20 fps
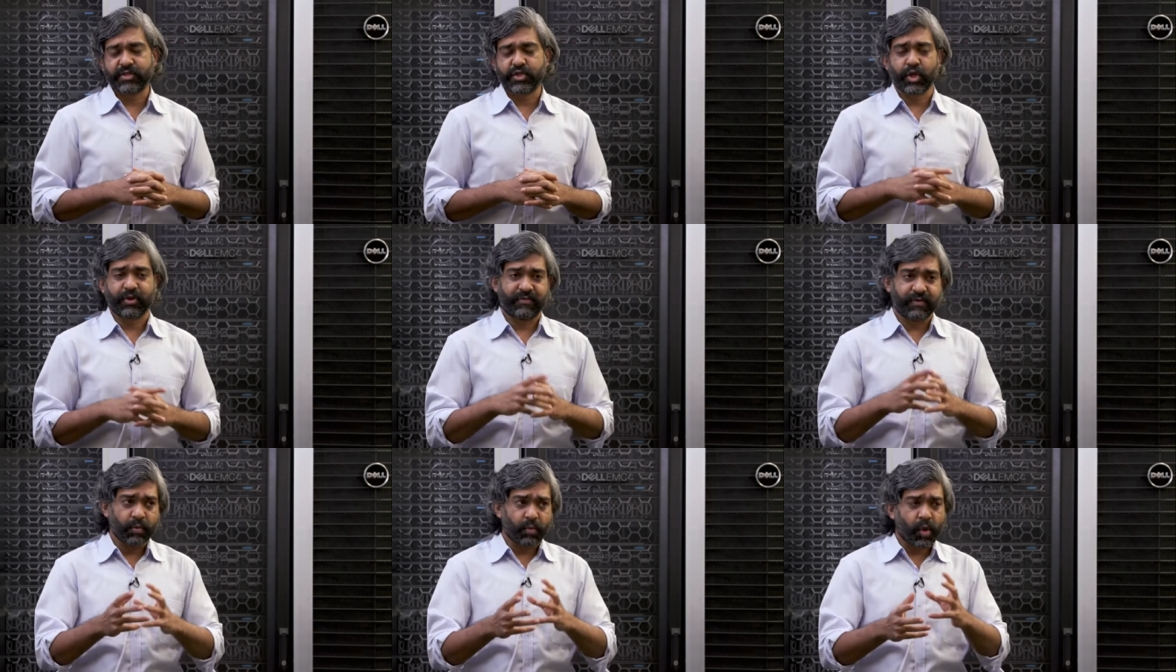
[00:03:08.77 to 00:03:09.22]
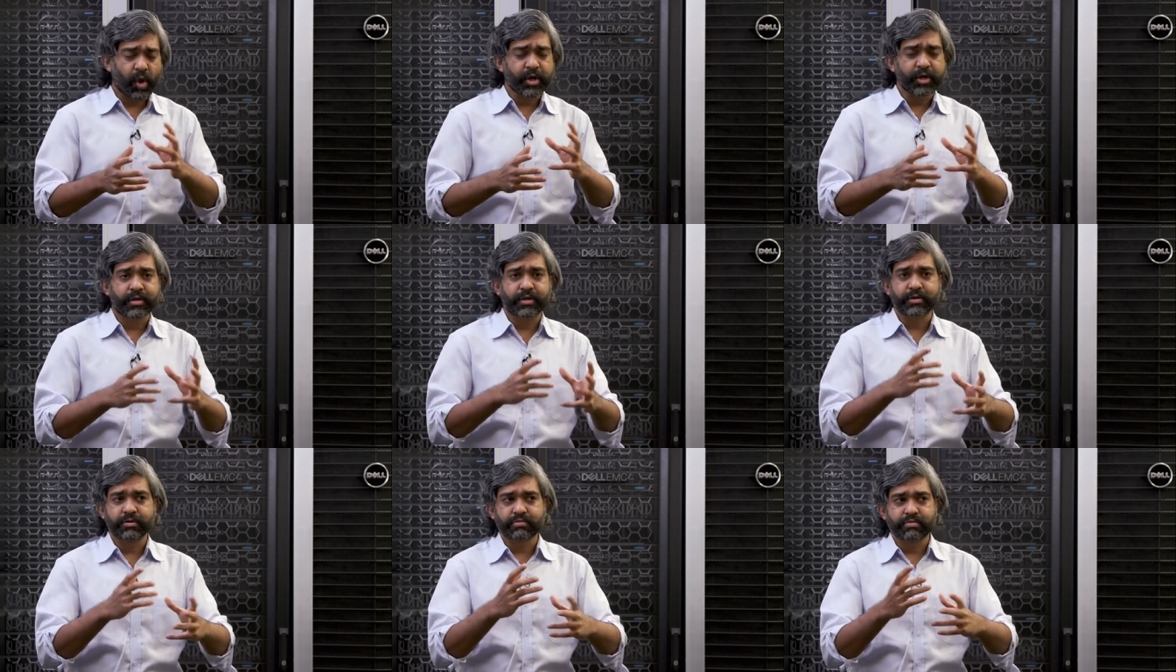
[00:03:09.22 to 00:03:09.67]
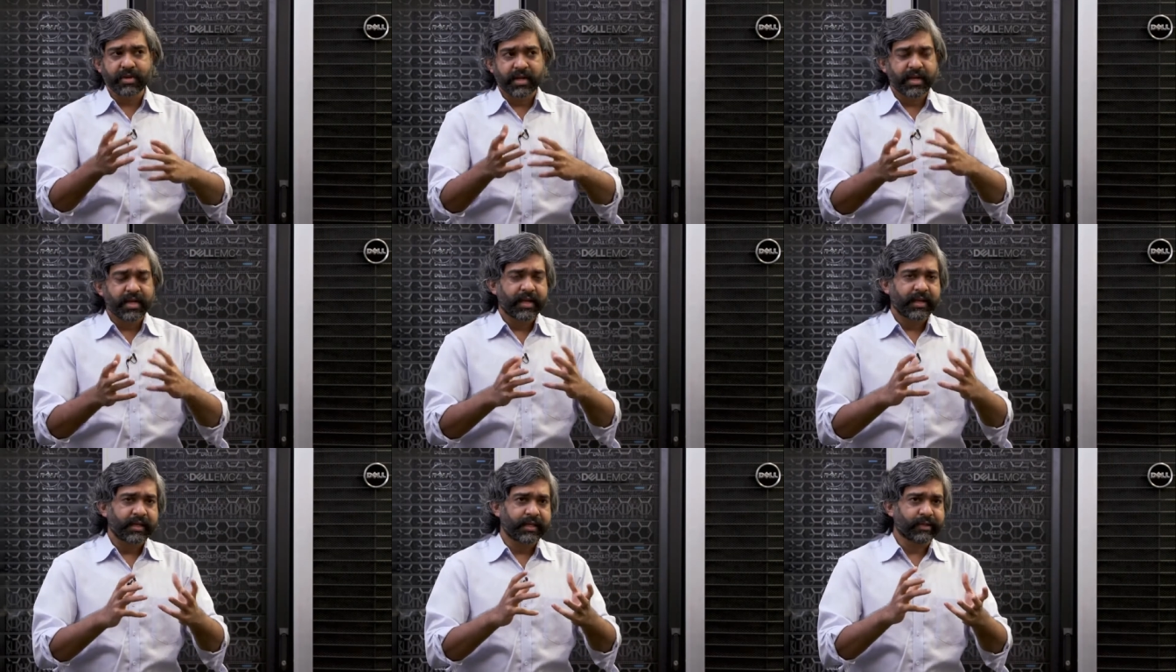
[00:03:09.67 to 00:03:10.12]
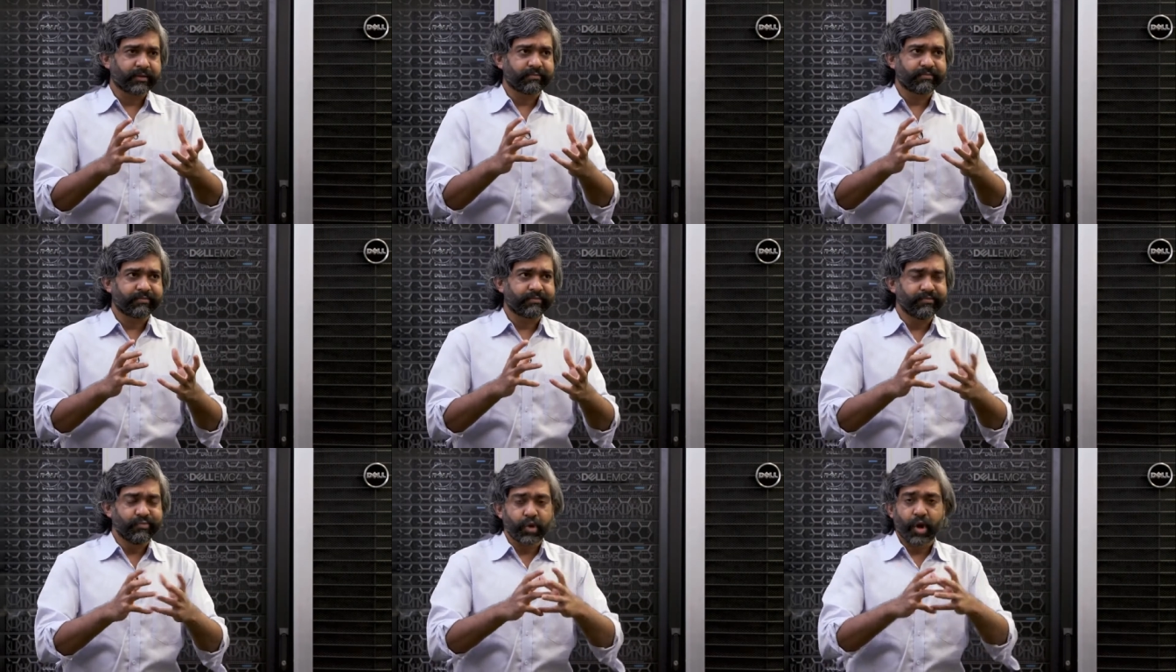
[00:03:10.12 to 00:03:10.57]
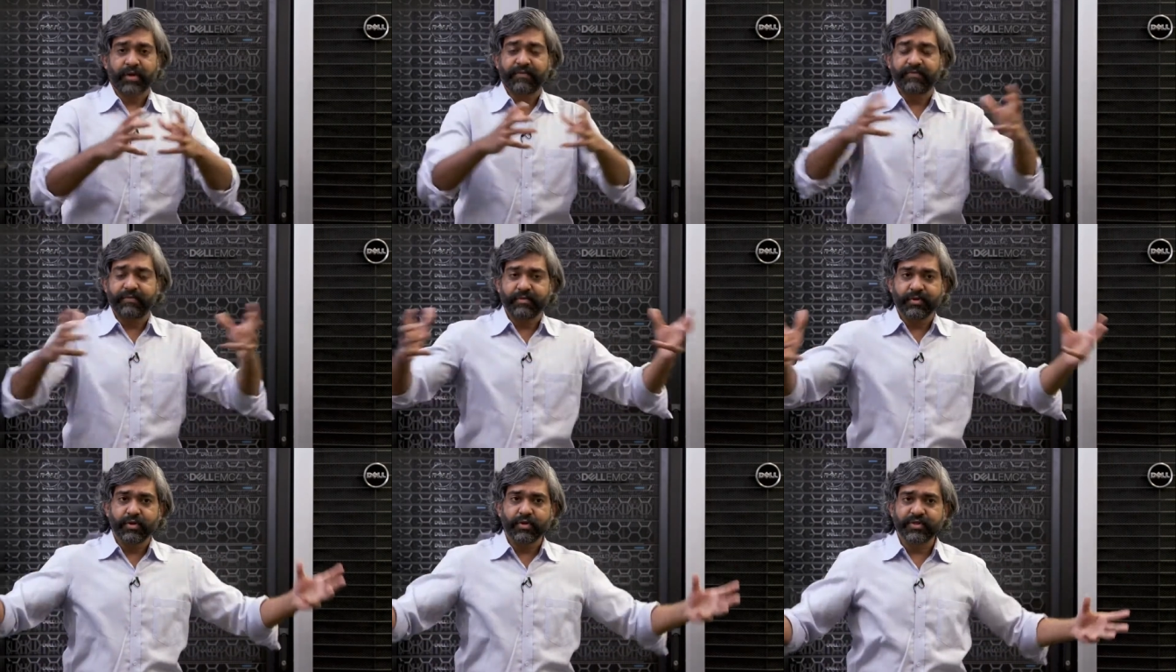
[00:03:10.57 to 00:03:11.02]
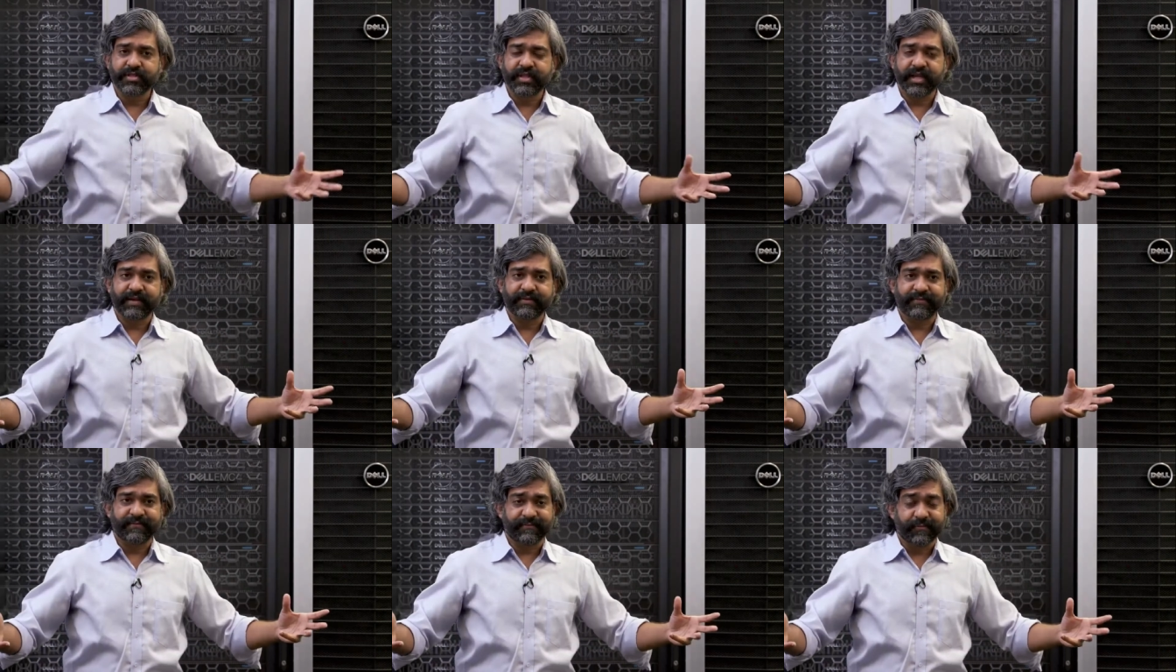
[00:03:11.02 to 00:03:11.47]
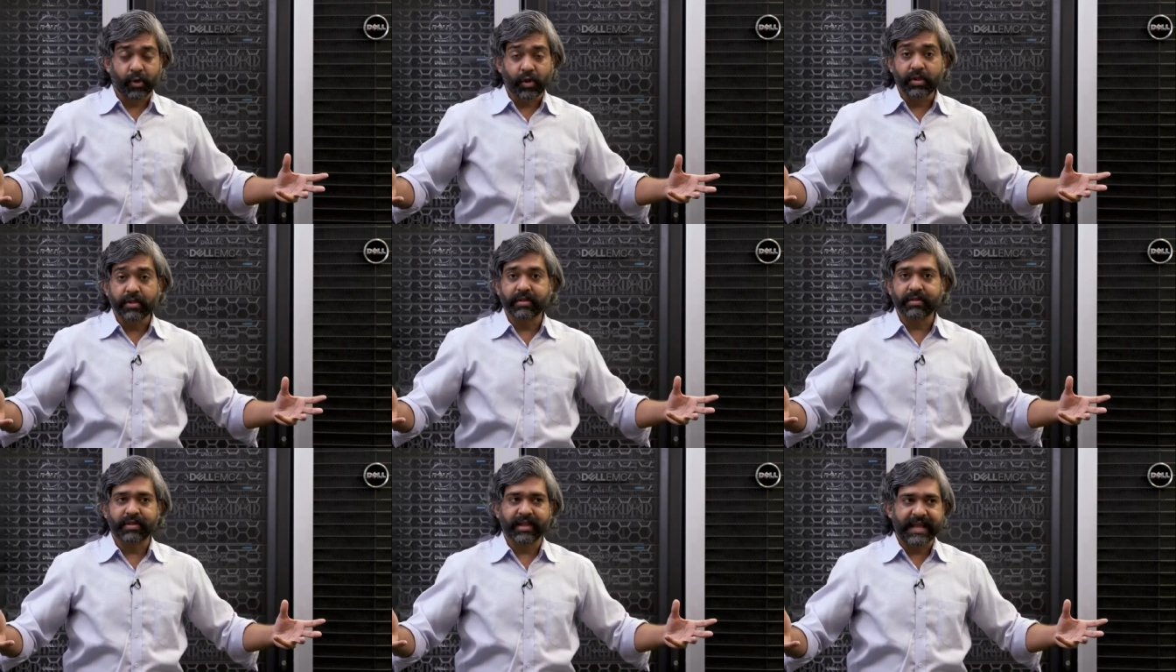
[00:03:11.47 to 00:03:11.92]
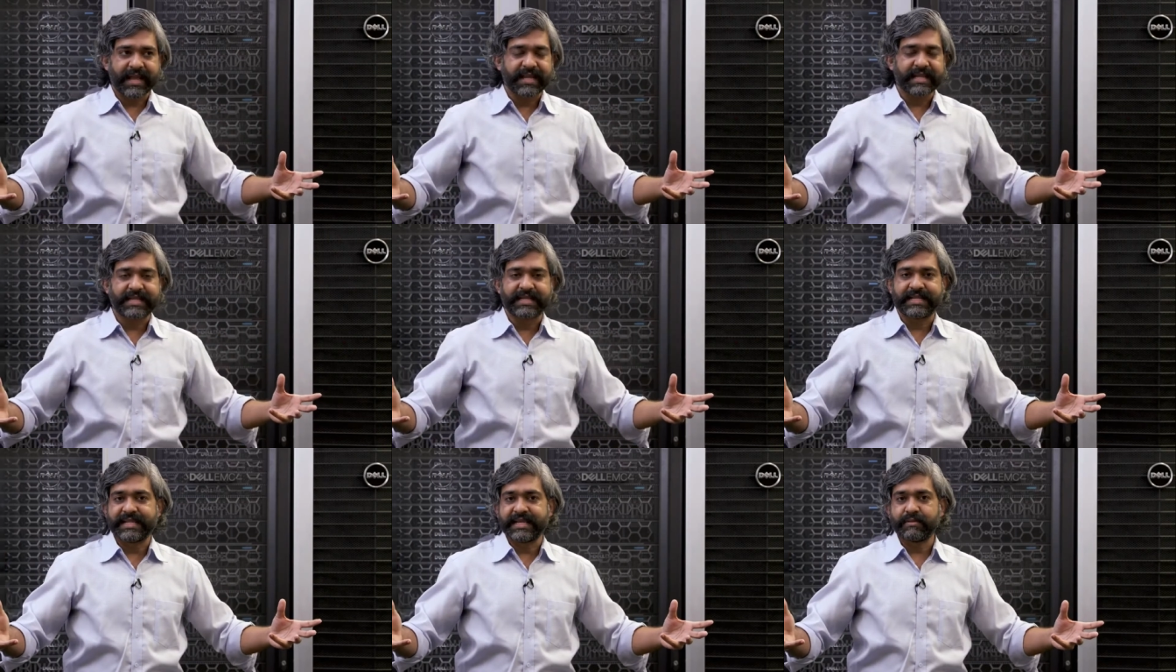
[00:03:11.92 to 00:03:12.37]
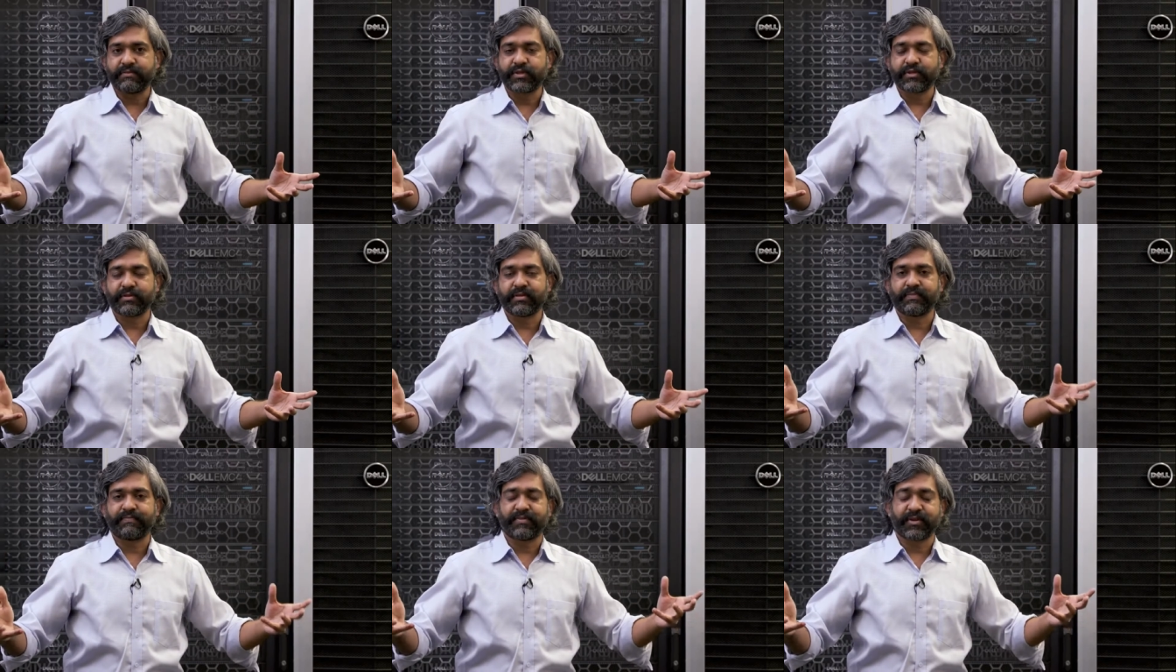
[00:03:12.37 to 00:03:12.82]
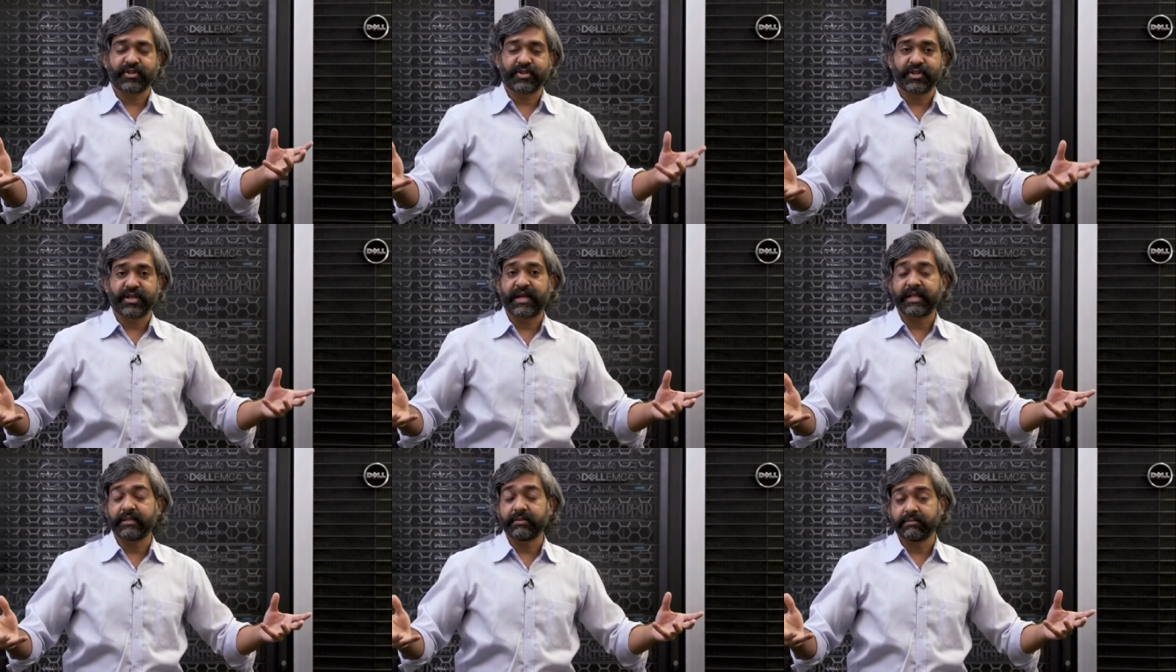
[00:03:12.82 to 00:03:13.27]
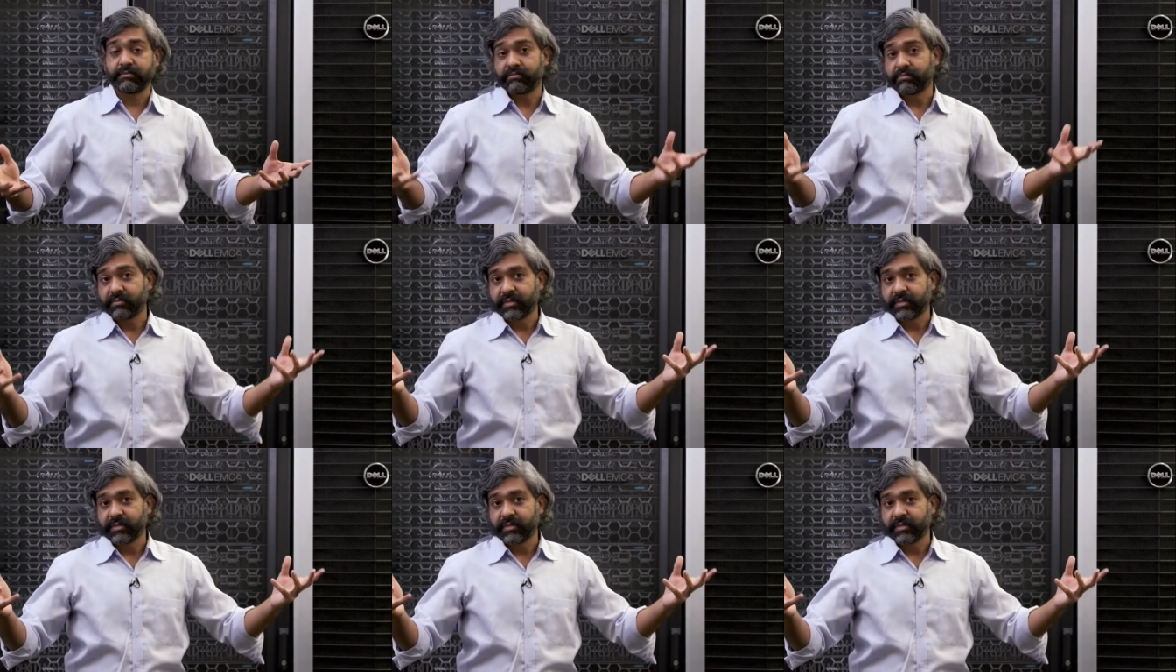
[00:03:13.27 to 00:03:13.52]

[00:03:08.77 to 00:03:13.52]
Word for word: So if you want to you know, not use the full eight DIMMs per channel